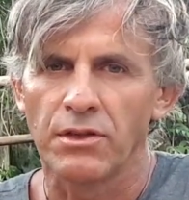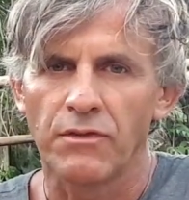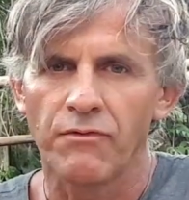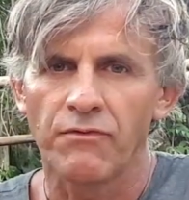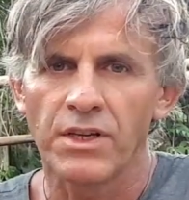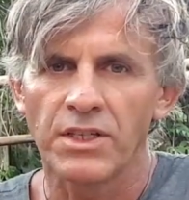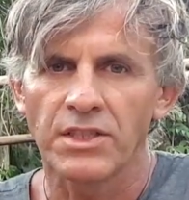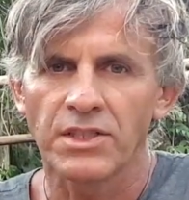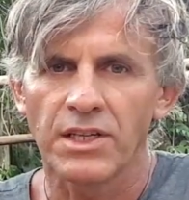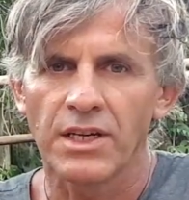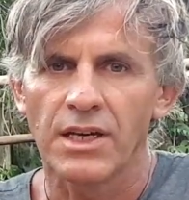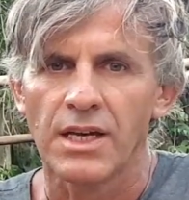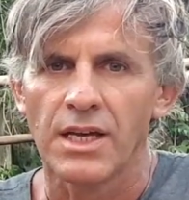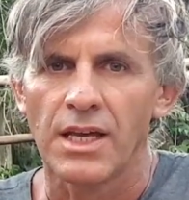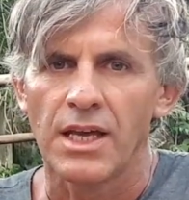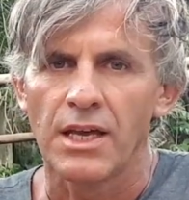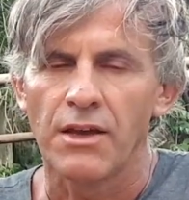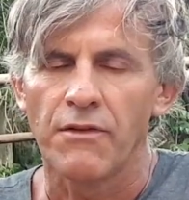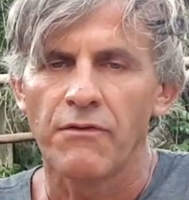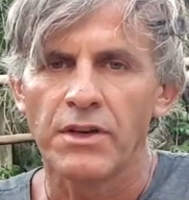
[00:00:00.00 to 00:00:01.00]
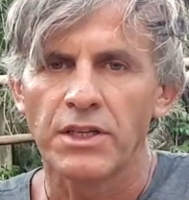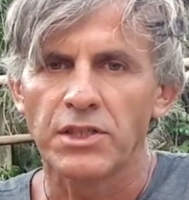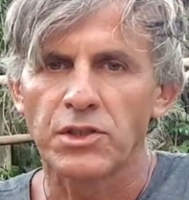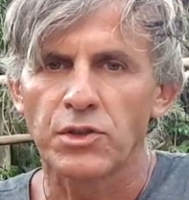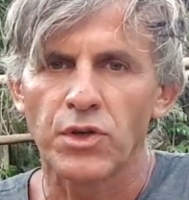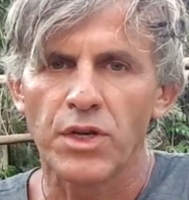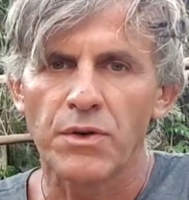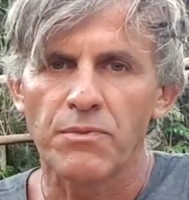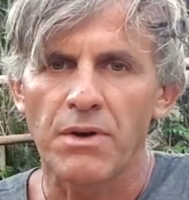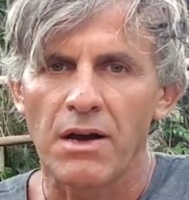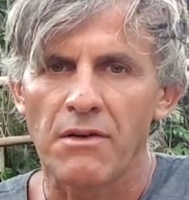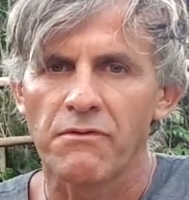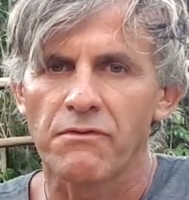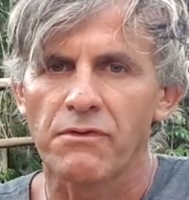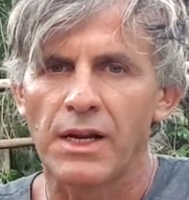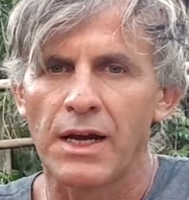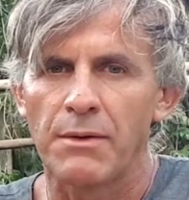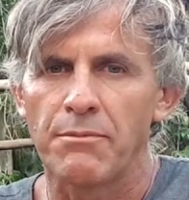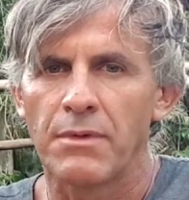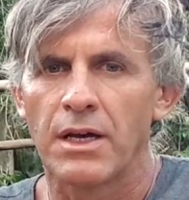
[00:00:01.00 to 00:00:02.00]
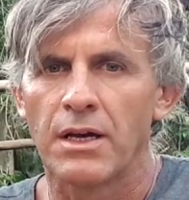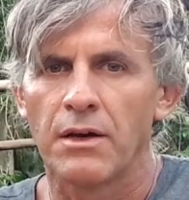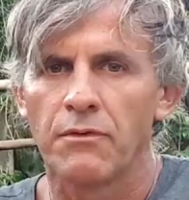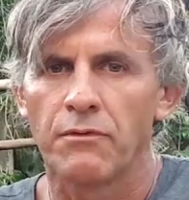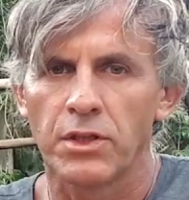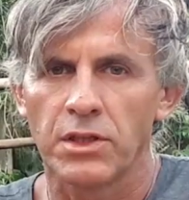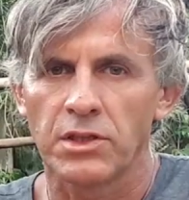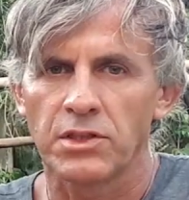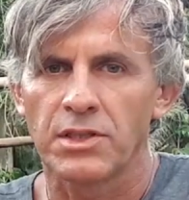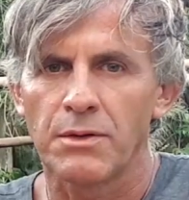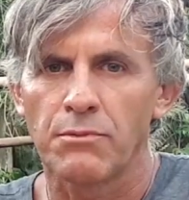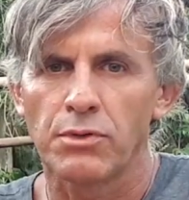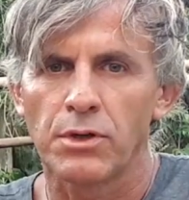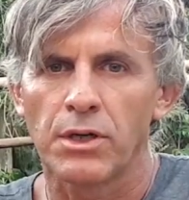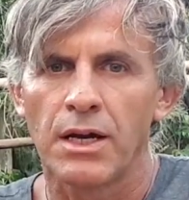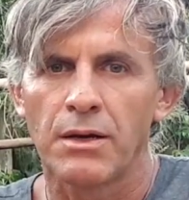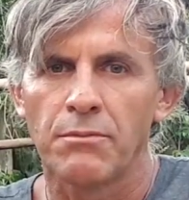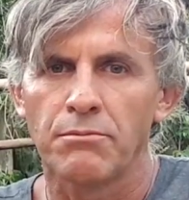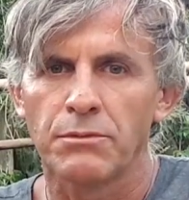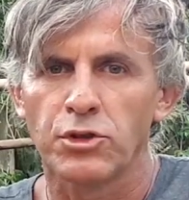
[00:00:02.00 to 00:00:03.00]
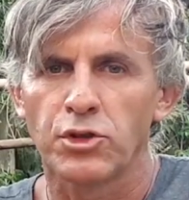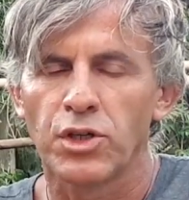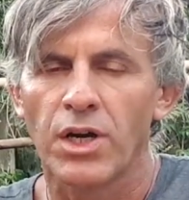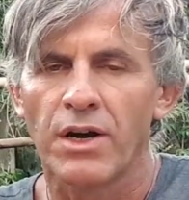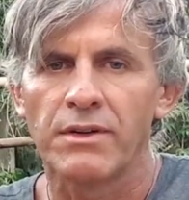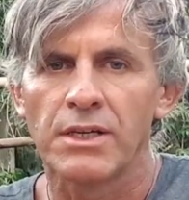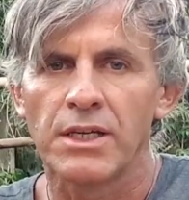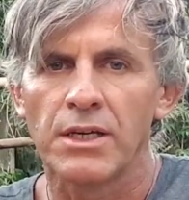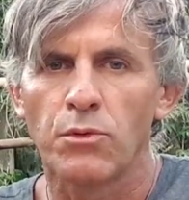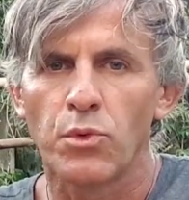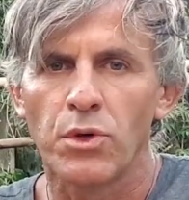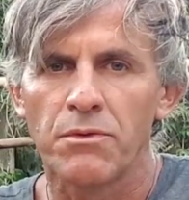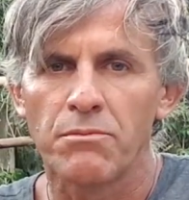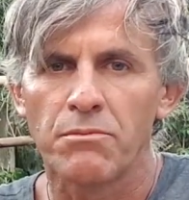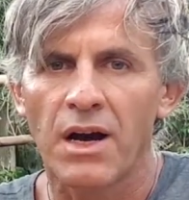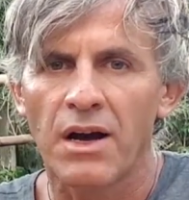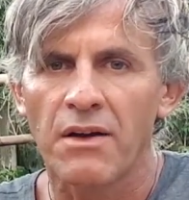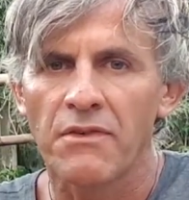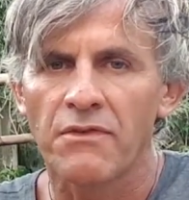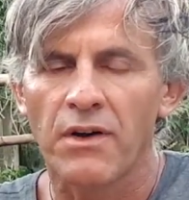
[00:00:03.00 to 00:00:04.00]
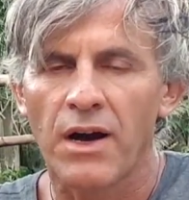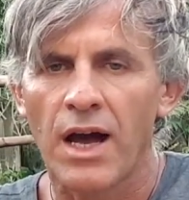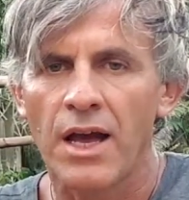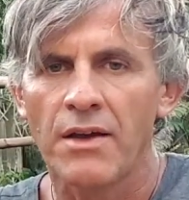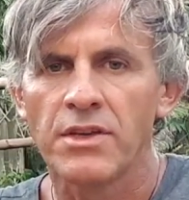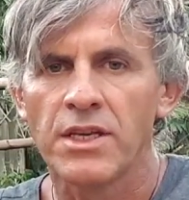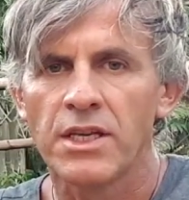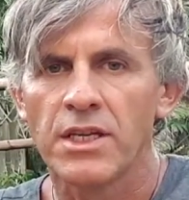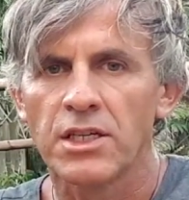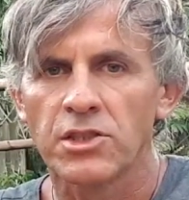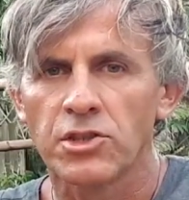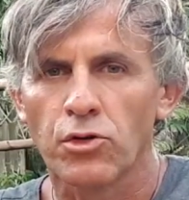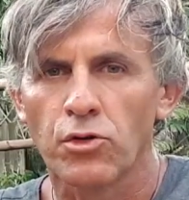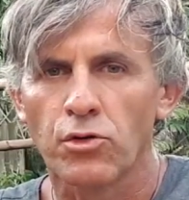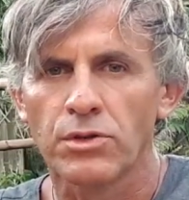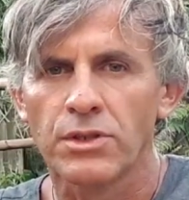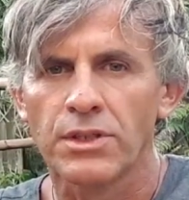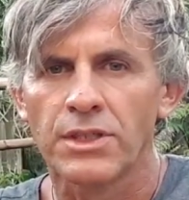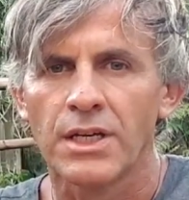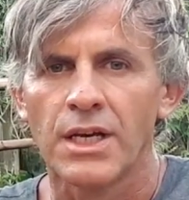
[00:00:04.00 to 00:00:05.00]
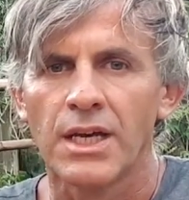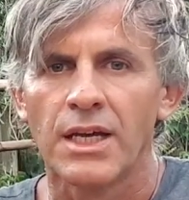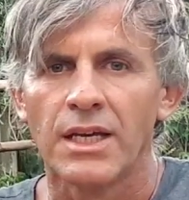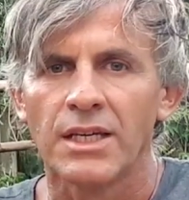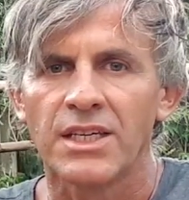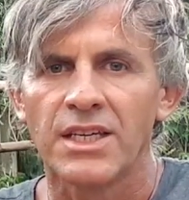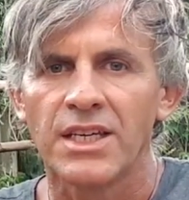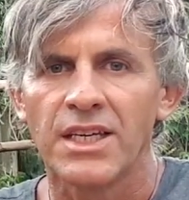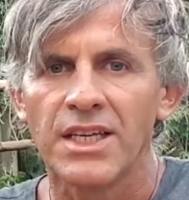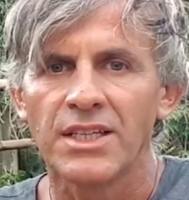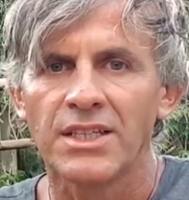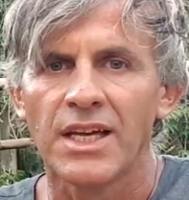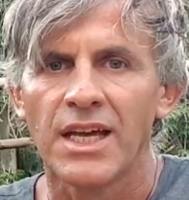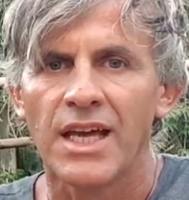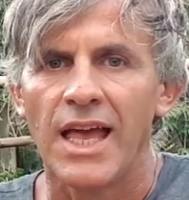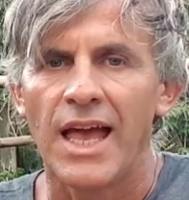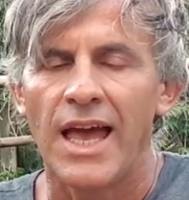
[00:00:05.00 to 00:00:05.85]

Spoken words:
In this trip, for example, I'm traveling with my 5 years old kid,